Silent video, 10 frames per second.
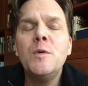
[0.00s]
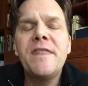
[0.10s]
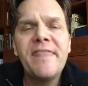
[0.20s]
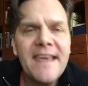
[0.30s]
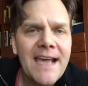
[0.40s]
would
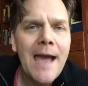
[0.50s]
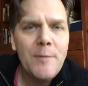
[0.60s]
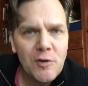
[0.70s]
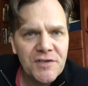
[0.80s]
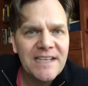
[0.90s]
think I'm
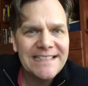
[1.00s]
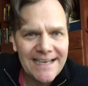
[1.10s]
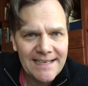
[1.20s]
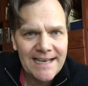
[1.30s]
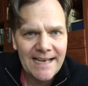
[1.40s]
using
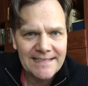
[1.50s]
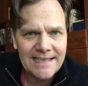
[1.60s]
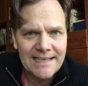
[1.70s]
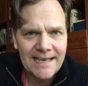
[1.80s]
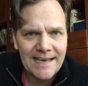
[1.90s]
dead as
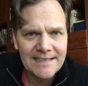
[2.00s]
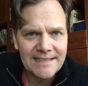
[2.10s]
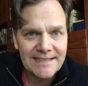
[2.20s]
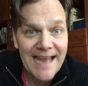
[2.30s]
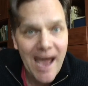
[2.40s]
a
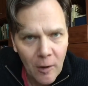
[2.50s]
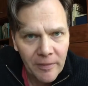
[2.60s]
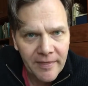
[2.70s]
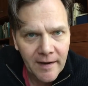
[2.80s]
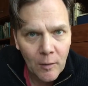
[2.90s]
noun
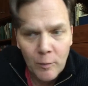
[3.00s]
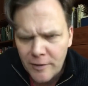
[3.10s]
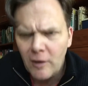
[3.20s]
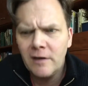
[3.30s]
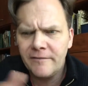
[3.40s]
there, with
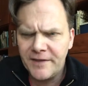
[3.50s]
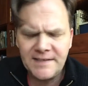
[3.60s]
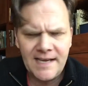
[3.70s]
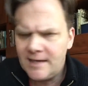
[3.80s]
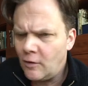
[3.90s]
all of the
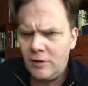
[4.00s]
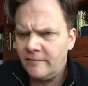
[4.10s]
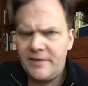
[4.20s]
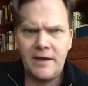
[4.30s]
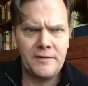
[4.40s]
dead, all
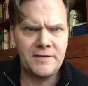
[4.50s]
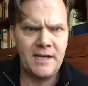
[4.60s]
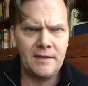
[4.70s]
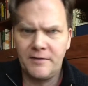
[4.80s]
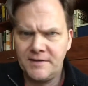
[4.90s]
of the other
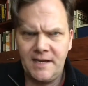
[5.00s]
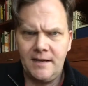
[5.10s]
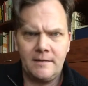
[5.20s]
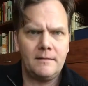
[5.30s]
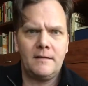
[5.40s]
dead, the
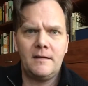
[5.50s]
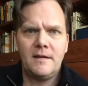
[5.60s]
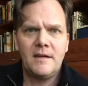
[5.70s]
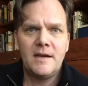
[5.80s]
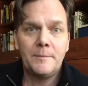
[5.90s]
dead.
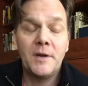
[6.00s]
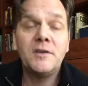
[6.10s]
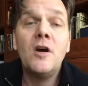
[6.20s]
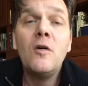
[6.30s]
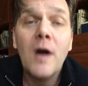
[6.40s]
But
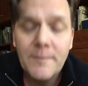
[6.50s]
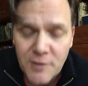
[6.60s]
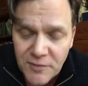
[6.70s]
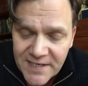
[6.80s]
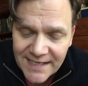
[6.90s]
no, I'm
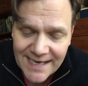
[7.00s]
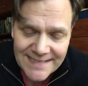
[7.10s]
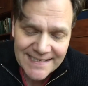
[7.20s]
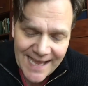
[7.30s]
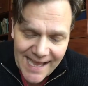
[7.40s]
using it as
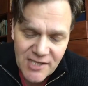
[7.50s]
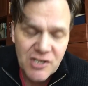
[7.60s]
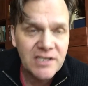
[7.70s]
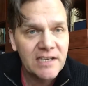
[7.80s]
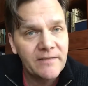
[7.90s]
an
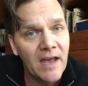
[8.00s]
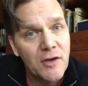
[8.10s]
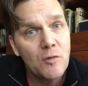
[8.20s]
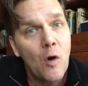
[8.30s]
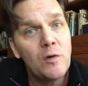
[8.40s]
adjective, and
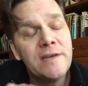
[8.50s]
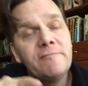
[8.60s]
you only